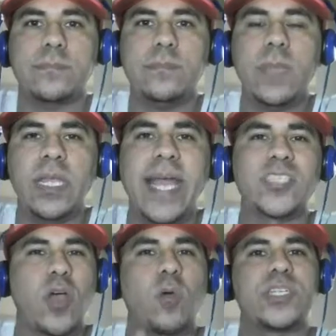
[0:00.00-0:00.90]
Okay,
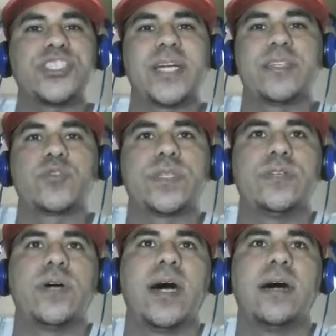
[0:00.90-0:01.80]
so I want to share this with
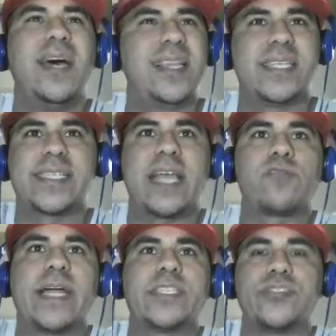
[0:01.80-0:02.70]
you. Let's get
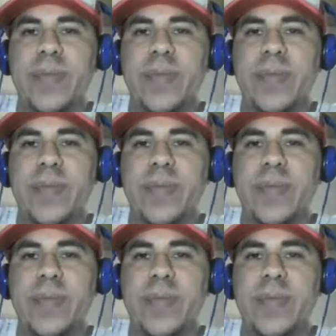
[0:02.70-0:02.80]
right to it,